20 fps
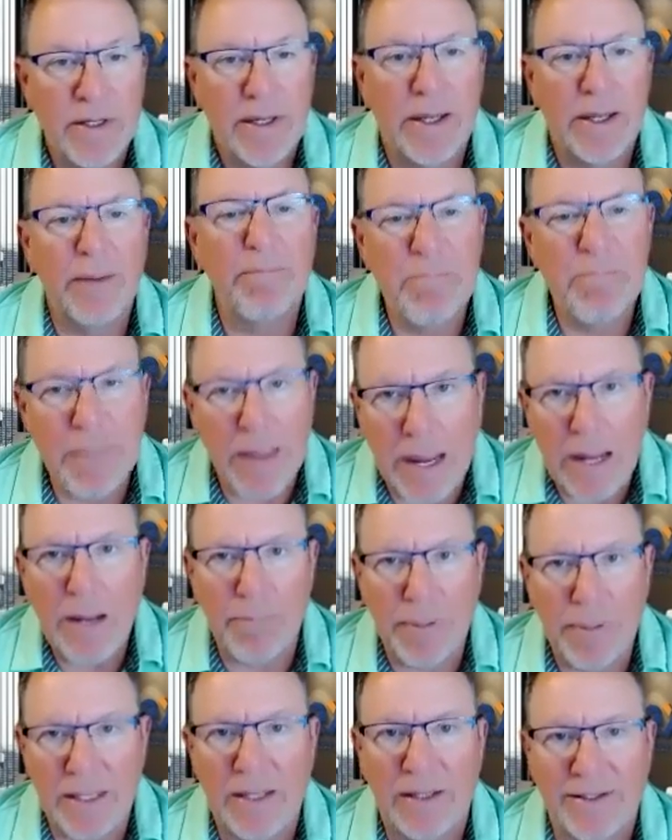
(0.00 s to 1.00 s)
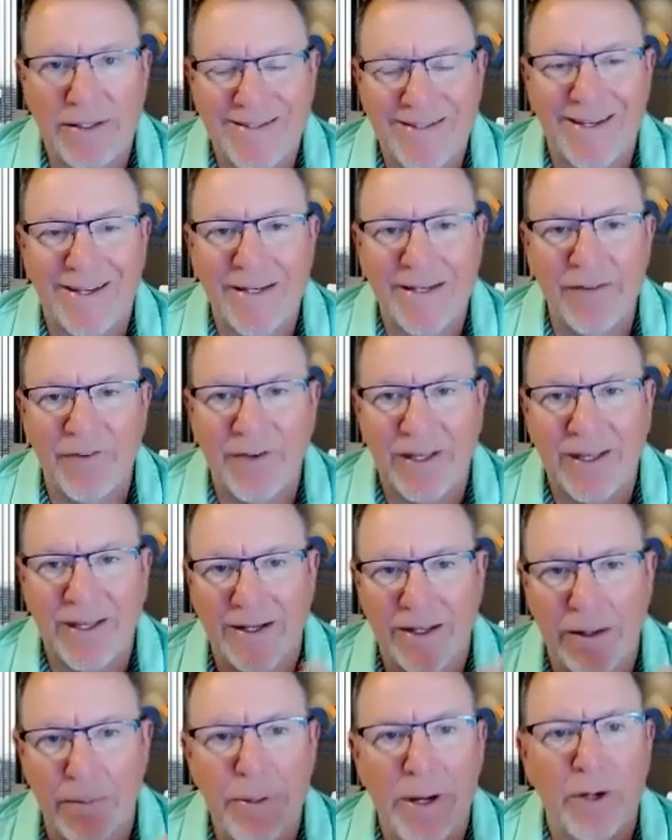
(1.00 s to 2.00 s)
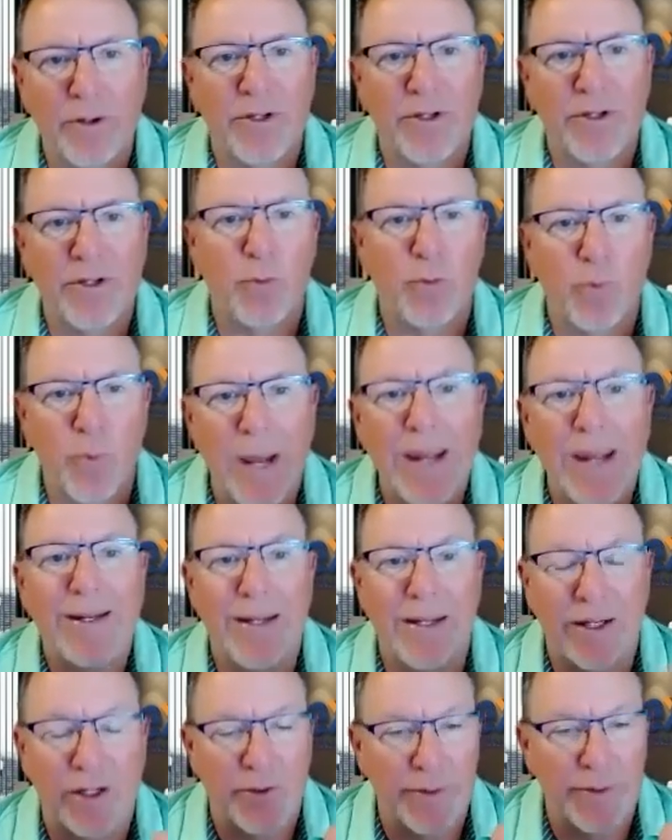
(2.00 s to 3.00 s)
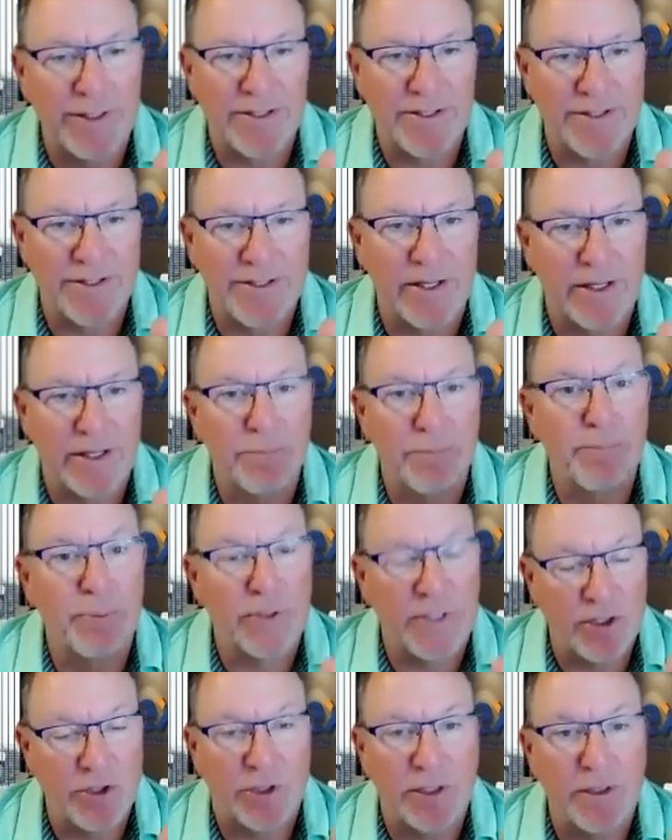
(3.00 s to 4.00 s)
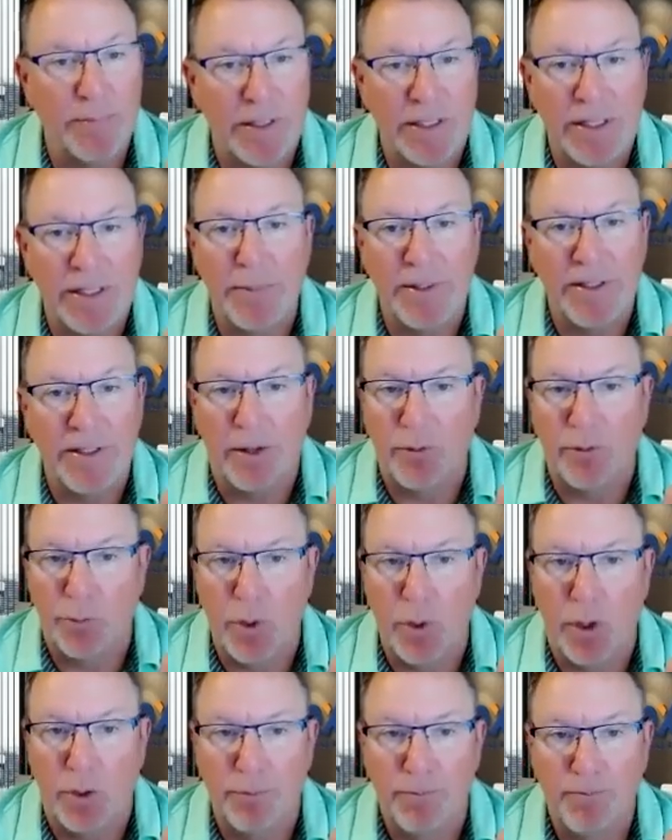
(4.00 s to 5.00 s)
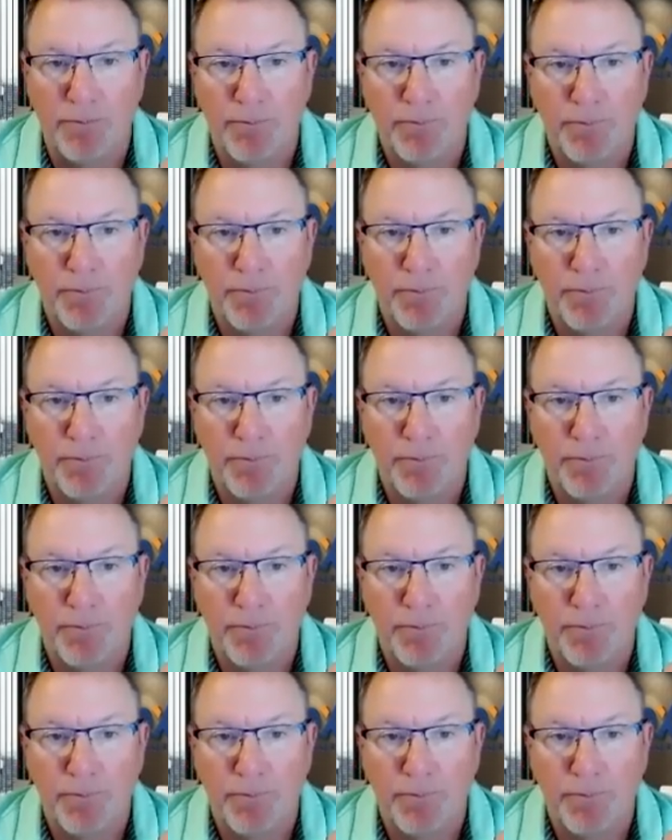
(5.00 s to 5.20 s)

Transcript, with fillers: it may be insignificant compared to the rate increases that could potentially be coming down the road.